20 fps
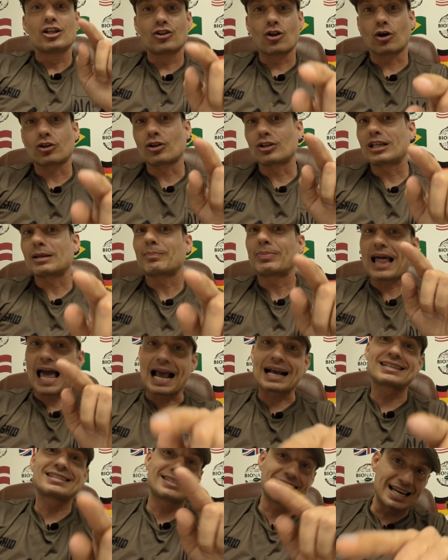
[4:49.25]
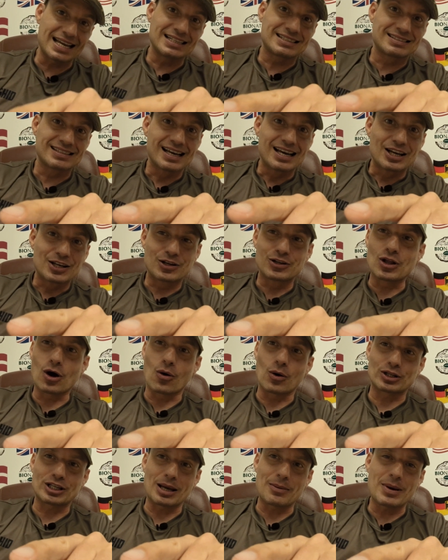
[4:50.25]
not on the black seeds. You
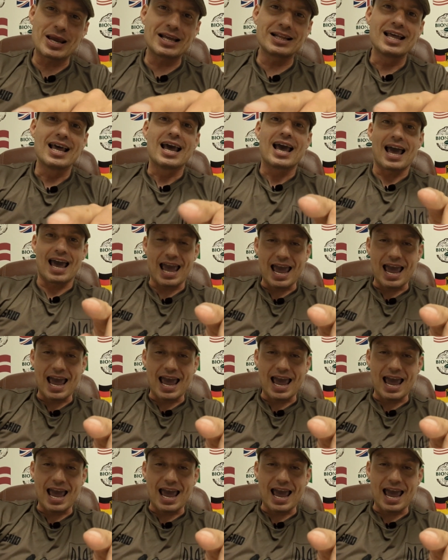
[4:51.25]
know what I mean?